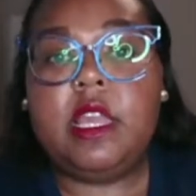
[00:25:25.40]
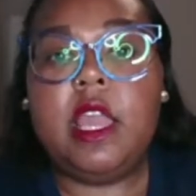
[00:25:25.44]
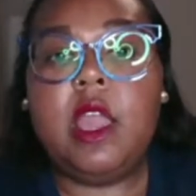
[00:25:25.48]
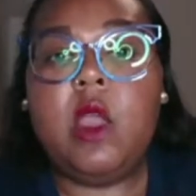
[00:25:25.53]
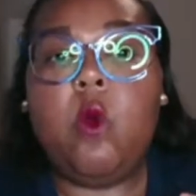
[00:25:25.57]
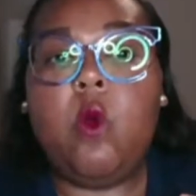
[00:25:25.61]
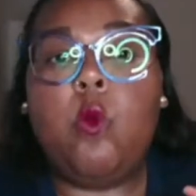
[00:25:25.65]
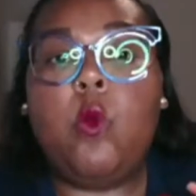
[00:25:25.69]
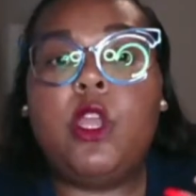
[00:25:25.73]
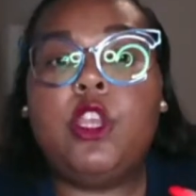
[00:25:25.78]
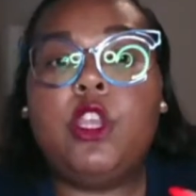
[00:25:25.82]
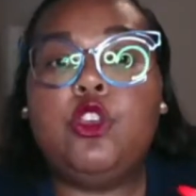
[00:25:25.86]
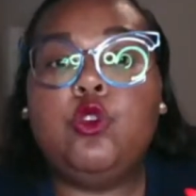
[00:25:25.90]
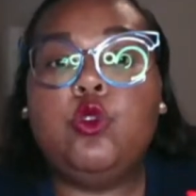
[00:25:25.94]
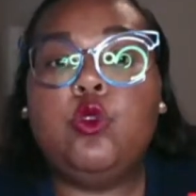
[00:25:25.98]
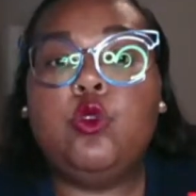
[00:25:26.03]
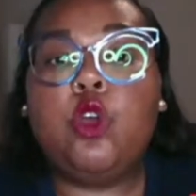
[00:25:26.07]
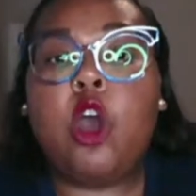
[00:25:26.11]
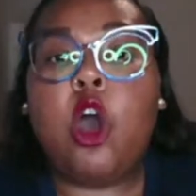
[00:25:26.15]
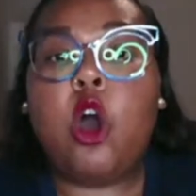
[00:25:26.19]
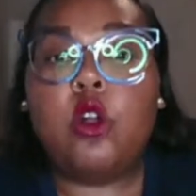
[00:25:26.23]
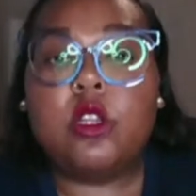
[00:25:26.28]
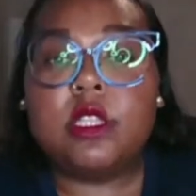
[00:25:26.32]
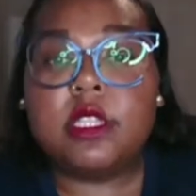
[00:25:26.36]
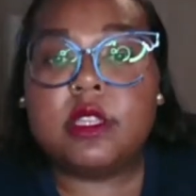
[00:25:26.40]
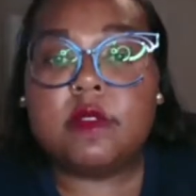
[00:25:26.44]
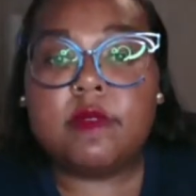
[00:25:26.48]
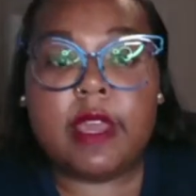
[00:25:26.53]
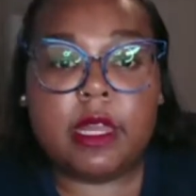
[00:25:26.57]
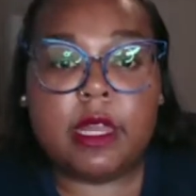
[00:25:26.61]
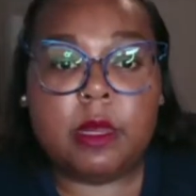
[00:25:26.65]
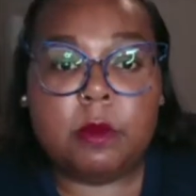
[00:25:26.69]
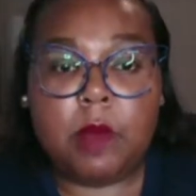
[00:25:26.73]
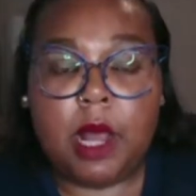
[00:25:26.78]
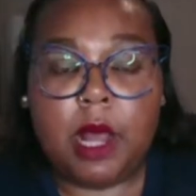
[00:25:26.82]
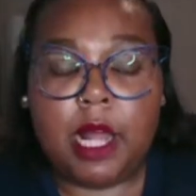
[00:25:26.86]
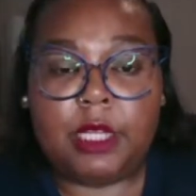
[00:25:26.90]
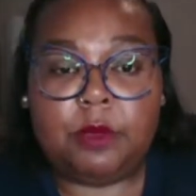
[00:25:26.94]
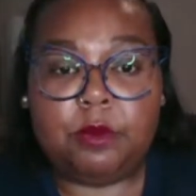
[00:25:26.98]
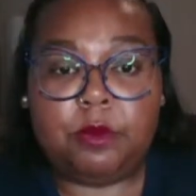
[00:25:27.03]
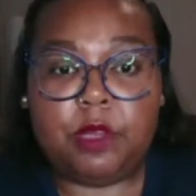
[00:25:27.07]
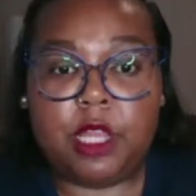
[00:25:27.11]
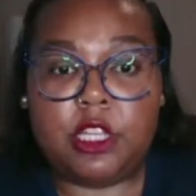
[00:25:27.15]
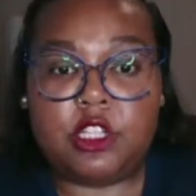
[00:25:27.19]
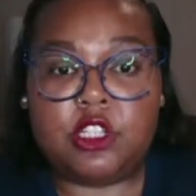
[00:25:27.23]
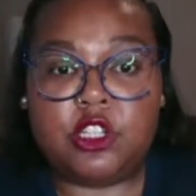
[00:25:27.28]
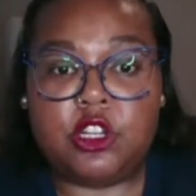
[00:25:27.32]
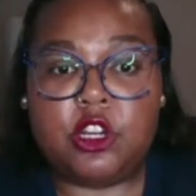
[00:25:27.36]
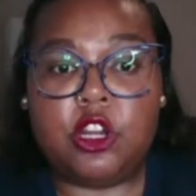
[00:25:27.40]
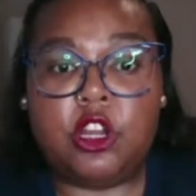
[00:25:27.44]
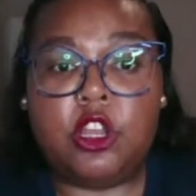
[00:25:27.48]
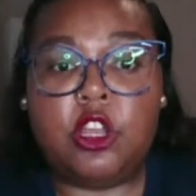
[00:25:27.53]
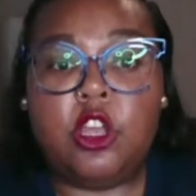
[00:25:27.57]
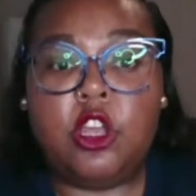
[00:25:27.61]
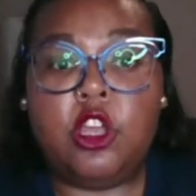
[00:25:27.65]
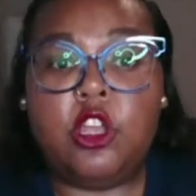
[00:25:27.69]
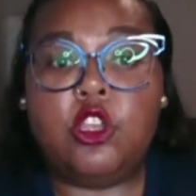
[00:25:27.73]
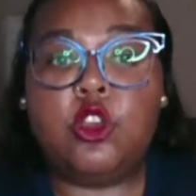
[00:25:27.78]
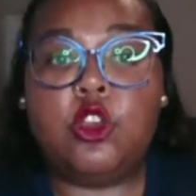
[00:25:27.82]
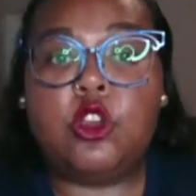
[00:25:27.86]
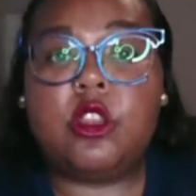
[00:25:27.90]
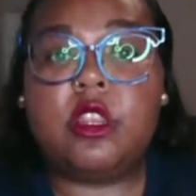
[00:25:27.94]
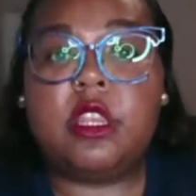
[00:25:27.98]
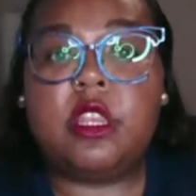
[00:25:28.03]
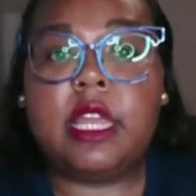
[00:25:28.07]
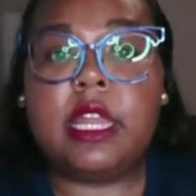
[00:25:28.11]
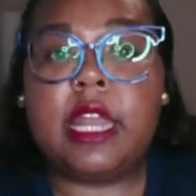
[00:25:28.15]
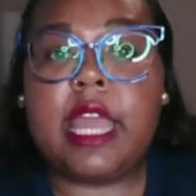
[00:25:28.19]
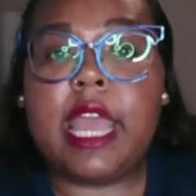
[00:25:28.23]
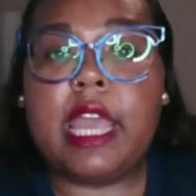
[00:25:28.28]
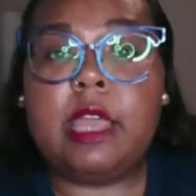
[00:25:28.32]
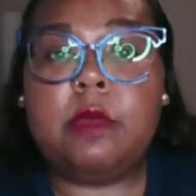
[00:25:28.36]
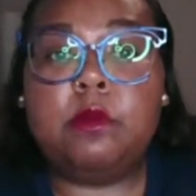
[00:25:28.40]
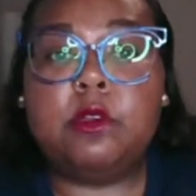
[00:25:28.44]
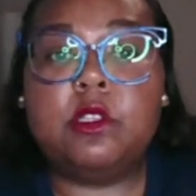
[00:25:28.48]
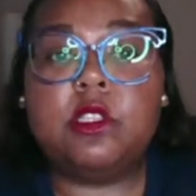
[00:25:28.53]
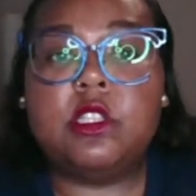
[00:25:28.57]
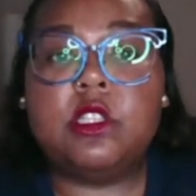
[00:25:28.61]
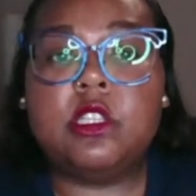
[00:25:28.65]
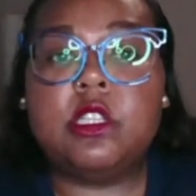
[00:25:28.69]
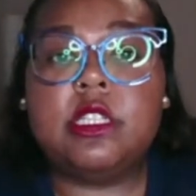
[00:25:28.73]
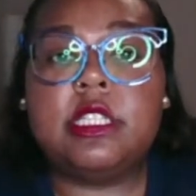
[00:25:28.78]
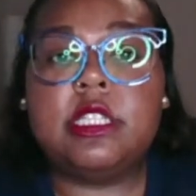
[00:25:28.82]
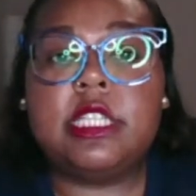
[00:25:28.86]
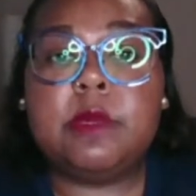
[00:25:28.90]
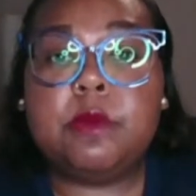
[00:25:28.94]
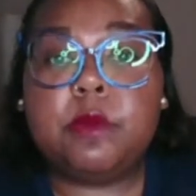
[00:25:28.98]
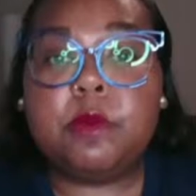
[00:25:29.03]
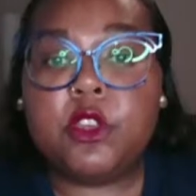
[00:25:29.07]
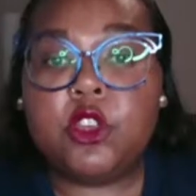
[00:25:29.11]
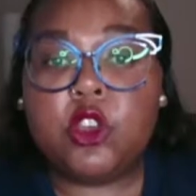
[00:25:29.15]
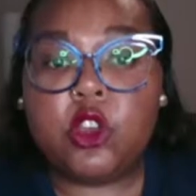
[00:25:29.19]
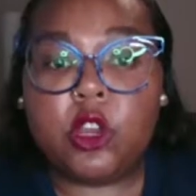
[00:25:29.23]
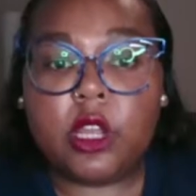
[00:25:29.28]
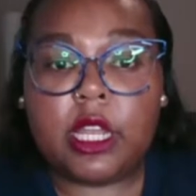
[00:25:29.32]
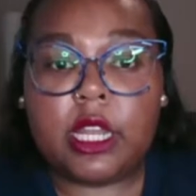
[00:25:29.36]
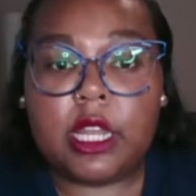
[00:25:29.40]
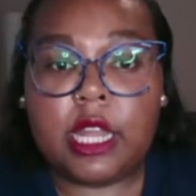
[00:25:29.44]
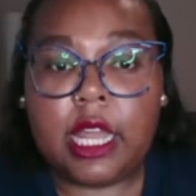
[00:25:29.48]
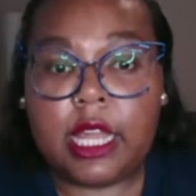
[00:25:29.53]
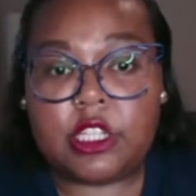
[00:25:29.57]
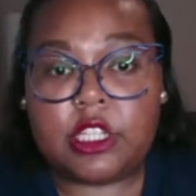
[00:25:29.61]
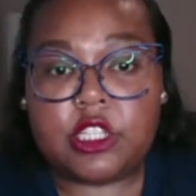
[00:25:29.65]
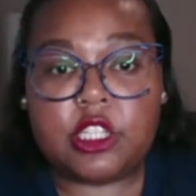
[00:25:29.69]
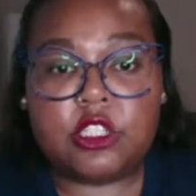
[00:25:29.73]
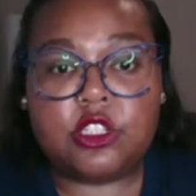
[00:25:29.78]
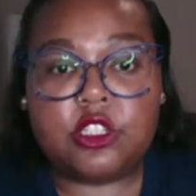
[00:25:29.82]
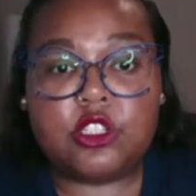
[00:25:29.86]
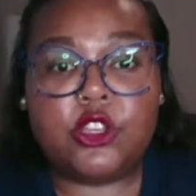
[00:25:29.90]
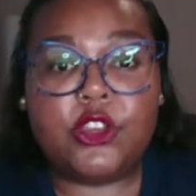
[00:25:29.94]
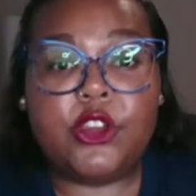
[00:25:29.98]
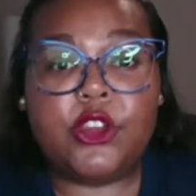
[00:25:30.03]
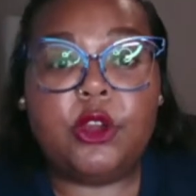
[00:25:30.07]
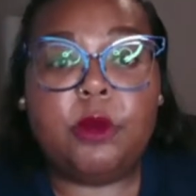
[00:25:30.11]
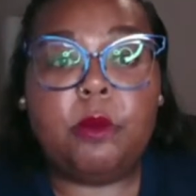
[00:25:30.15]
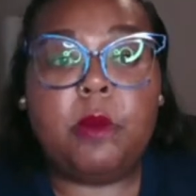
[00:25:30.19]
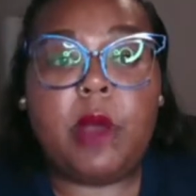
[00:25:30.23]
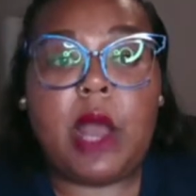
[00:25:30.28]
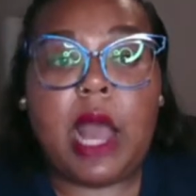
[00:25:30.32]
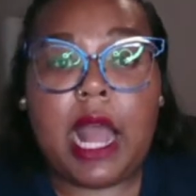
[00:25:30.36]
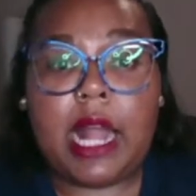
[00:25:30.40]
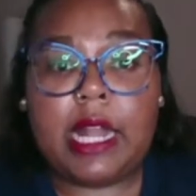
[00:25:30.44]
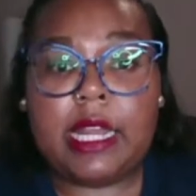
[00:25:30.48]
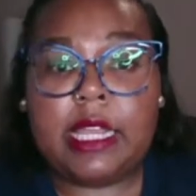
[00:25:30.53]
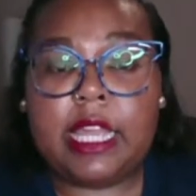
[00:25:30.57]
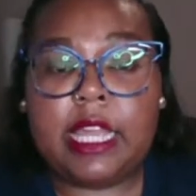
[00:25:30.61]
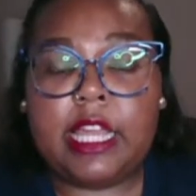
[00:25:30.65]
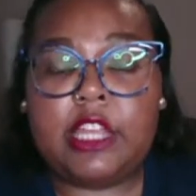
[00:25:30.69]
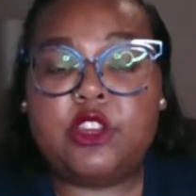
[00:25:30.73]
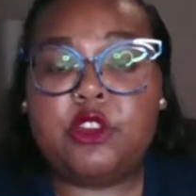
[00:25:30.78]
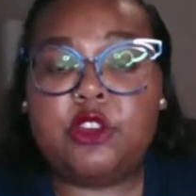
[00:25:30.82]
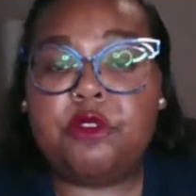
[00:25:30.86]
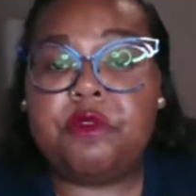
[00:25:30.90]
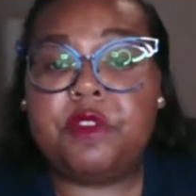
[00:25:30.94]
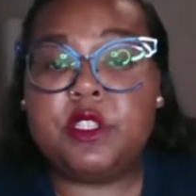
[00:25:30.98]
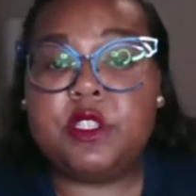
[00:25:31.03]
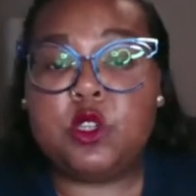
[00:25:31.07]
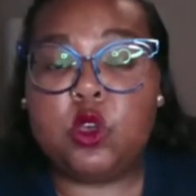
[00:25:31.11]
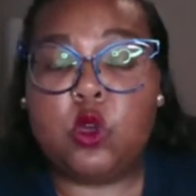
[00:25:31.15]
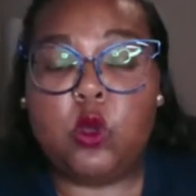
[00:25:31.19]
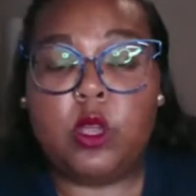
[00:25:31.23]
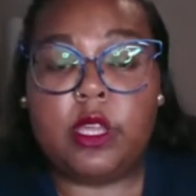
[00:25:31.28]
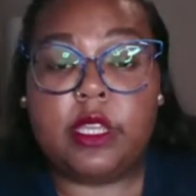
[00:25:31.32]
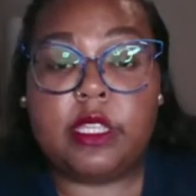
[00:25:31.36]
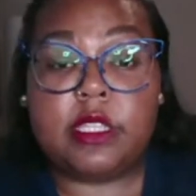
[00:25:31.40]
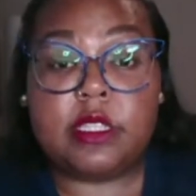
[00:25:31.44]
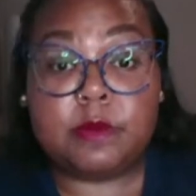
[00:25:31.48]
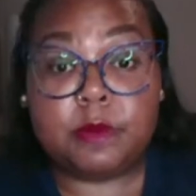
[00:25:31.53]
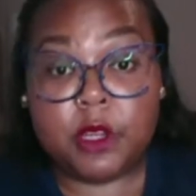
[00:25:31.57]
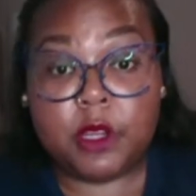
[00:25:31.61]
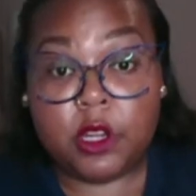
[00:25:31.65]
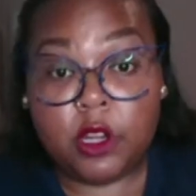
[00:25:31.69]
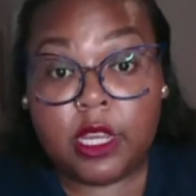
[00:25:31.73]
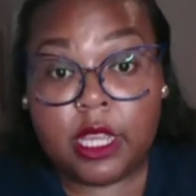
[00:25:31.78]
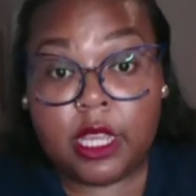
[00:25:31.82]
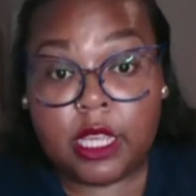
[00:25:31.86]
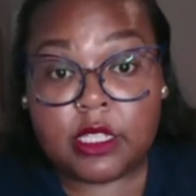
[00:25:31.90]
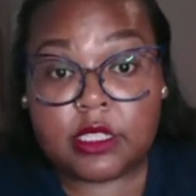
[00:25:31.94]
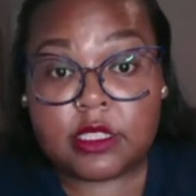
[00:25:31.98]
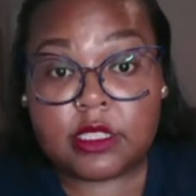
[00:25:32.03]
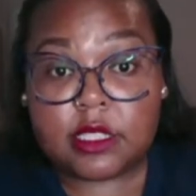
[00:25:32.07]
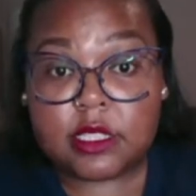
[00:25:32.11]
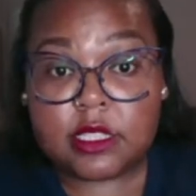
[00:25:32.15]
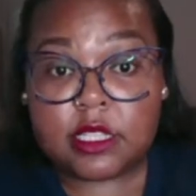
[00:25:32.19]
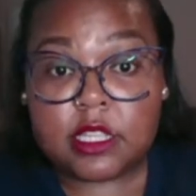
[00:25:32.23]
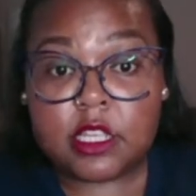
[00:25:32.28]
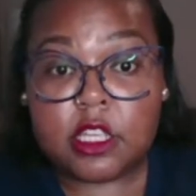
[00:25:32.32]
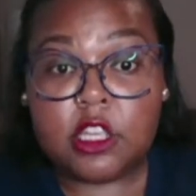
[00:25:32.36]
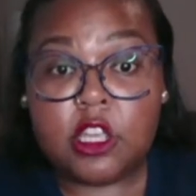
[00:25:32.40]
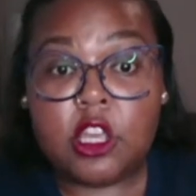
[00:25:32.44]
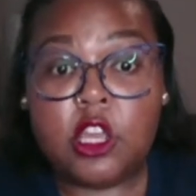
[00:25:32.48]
When you cultivate embodied pleasure, you're then able to deepen your connection to your body and your physical experience.